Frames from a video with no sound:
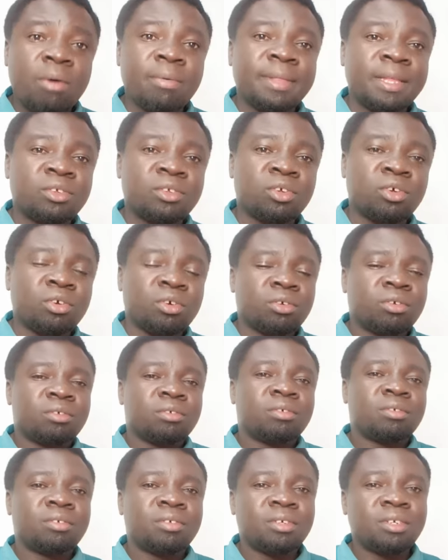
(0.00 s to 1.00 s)
of the song.
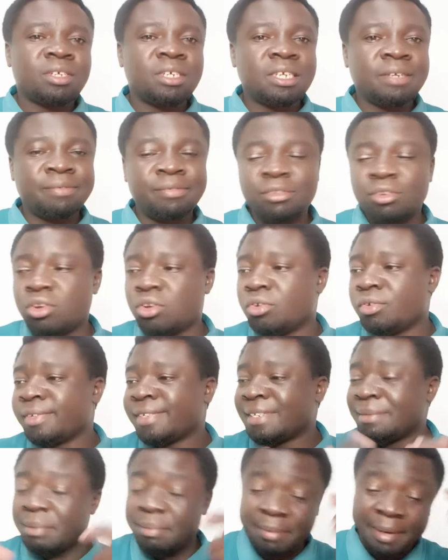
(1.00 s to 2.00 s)
If you go, you'll
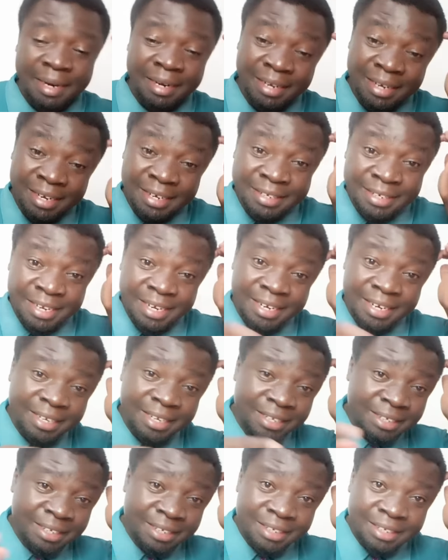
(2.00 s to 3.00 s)
see people are really
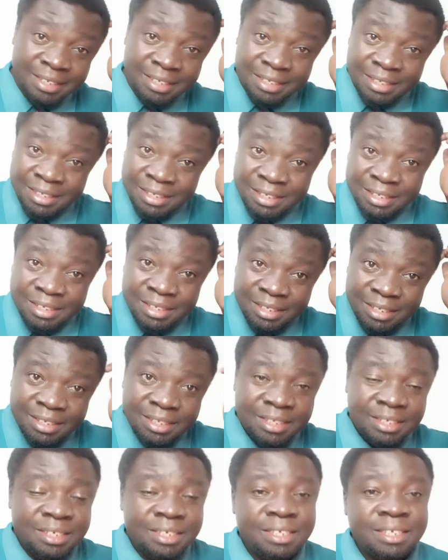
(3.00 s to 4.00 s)
sharing
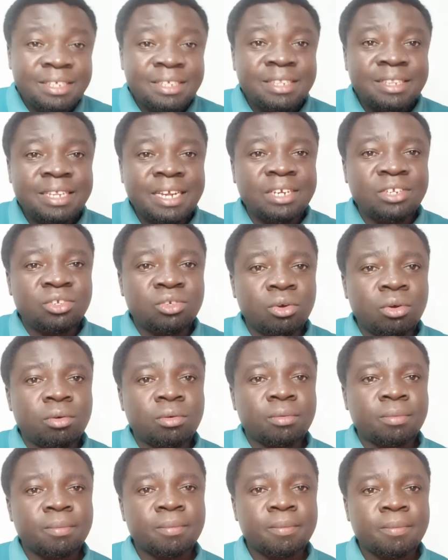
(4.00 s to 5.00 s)
that
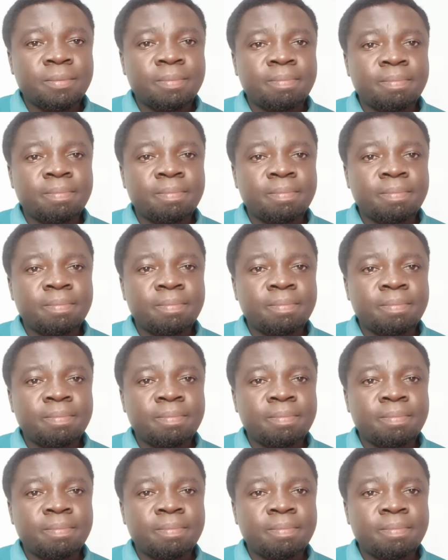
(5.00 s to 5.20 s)
song.